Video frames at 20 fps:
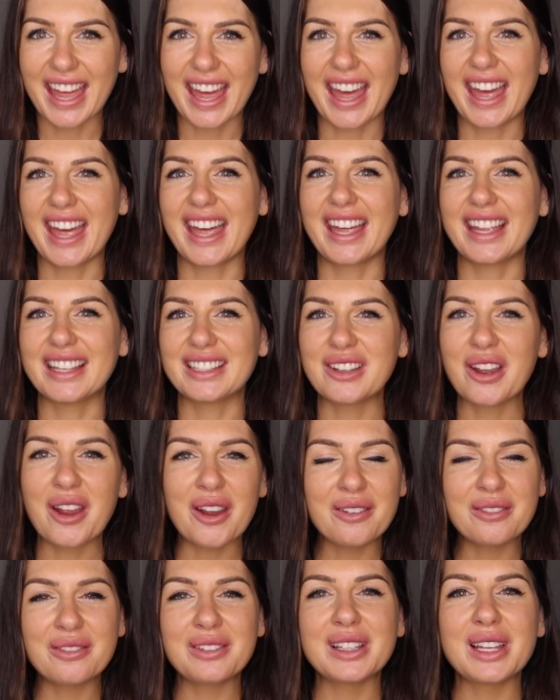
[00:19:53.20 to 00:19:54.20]
And
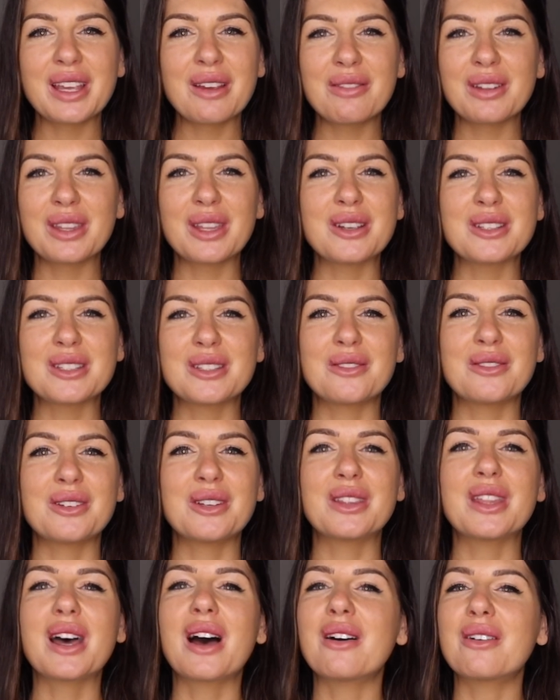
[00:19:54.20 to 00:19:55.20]
hopefully for those of
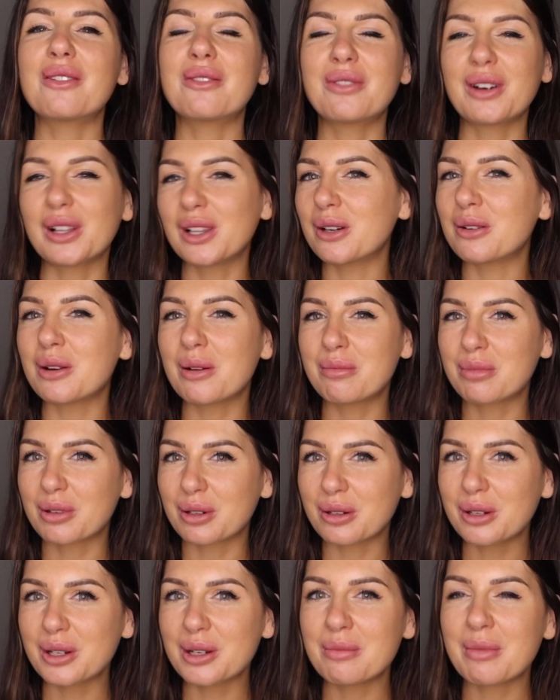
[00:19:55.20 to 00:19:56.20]
you that follow
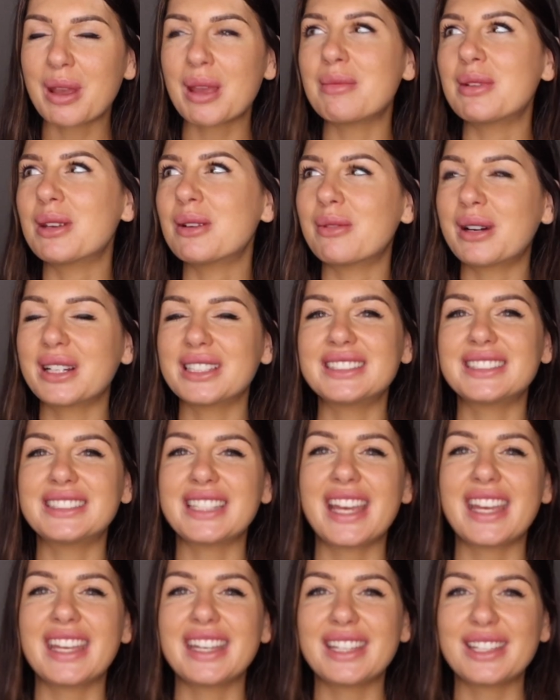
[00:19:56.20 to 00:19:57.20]
abroad, maybe one
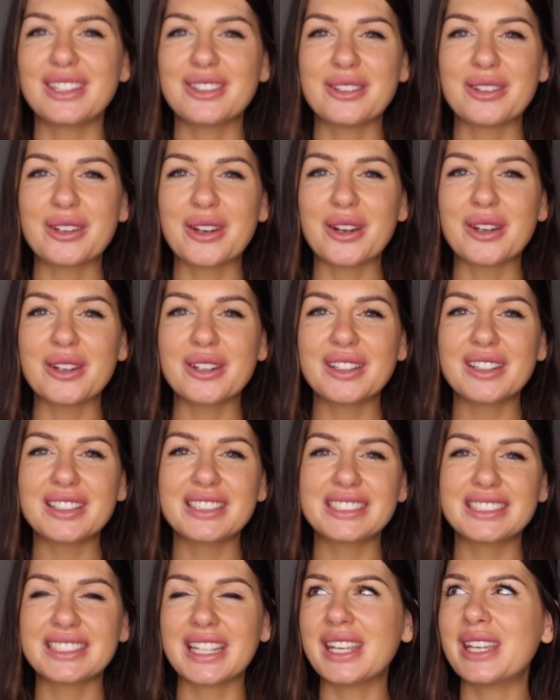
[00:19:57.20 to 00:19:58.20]
day, you know,
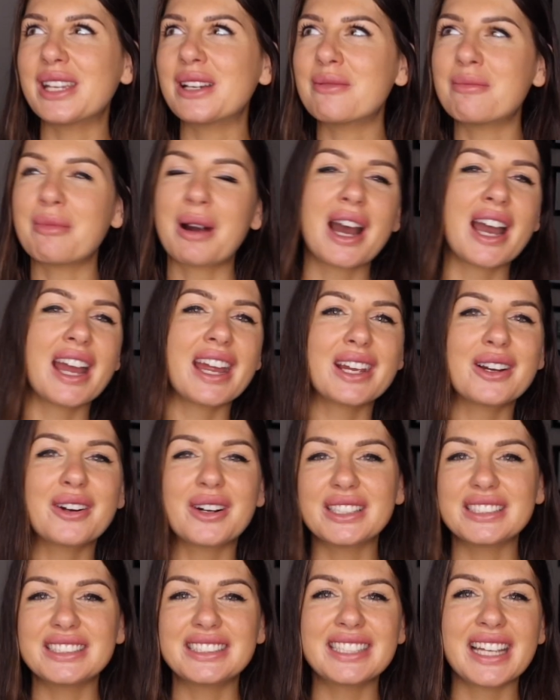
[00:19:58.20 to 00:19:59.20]
seeing my
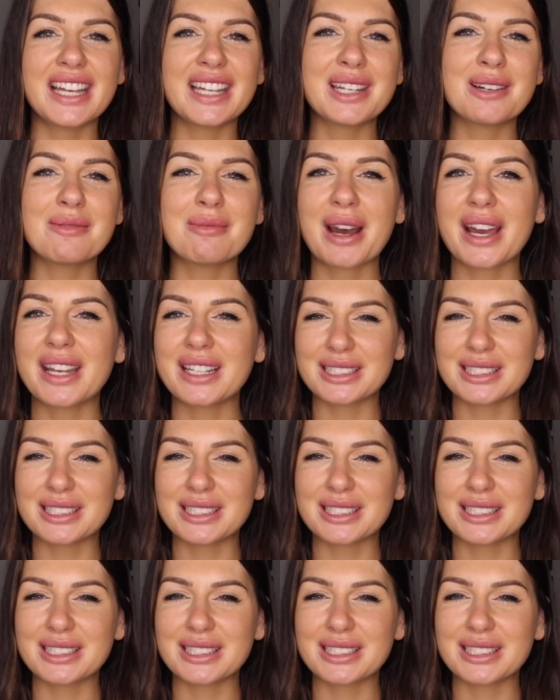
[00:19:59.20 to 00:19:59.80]
content, it might